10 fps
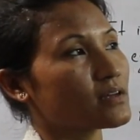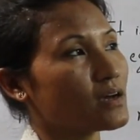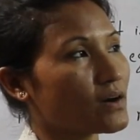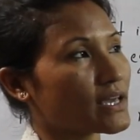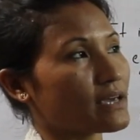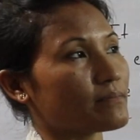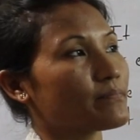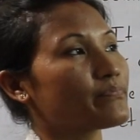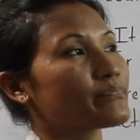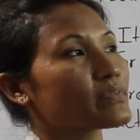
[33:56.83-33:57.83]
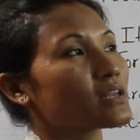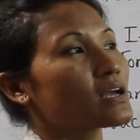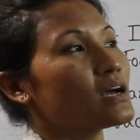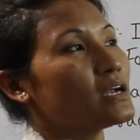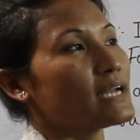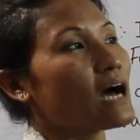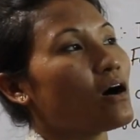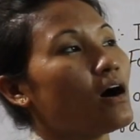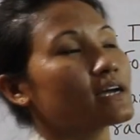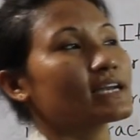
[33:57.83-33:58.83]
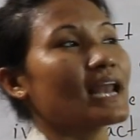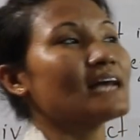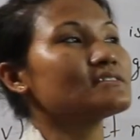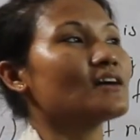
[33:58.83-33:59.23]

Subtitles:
Okay. Now a class